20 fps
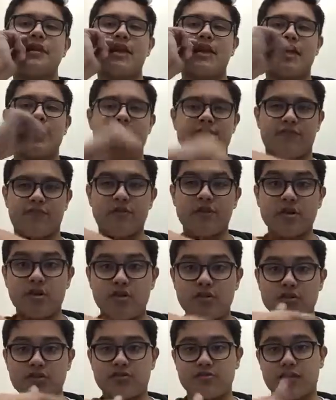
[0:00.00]
and for it
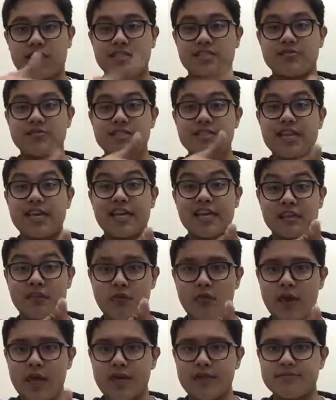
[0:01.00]
also not to be taken
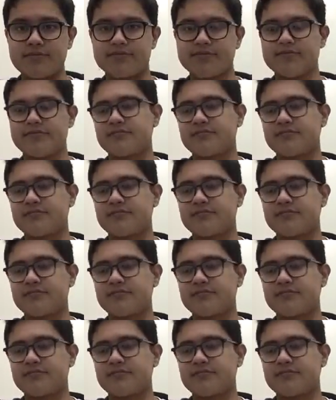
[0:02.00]
away.